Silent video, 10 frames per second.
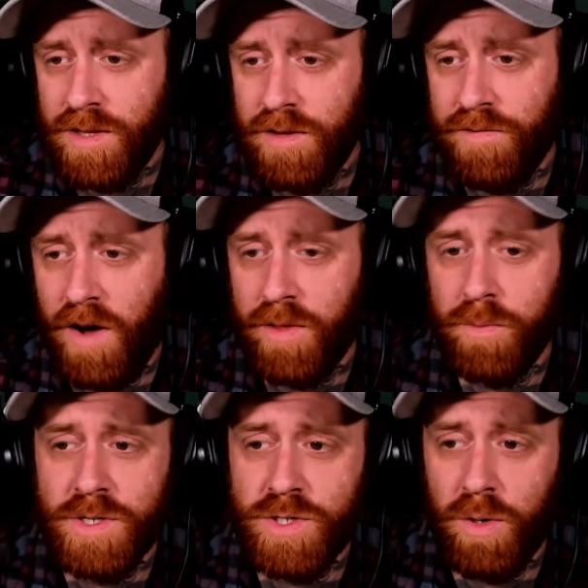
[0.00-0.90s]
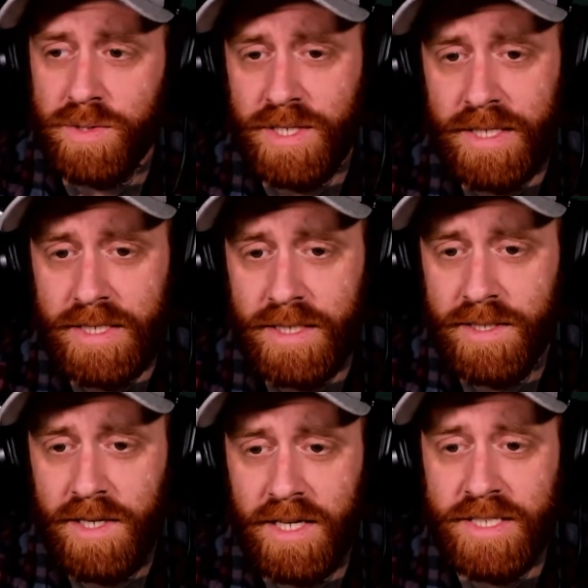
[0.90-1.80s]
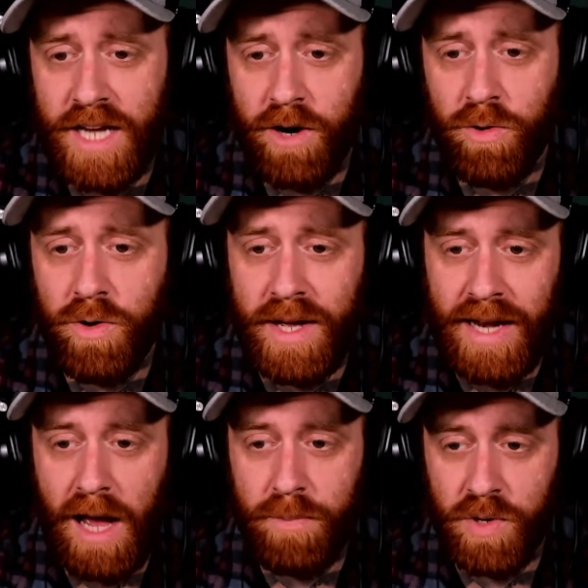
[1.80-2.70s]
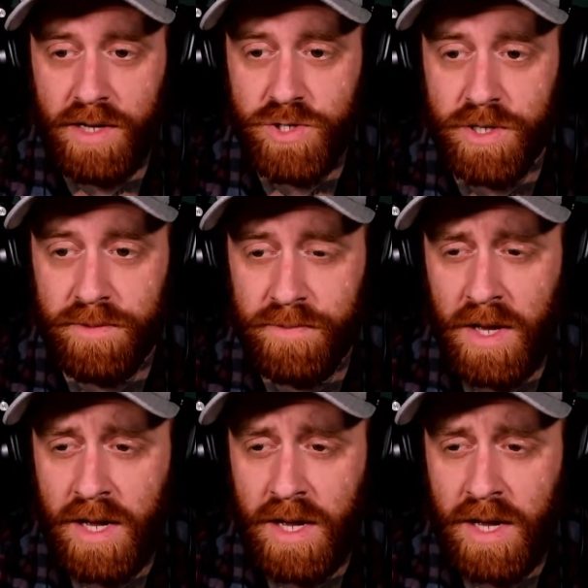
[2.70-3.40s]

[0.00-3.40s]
the Father resulted in terror and apprehension.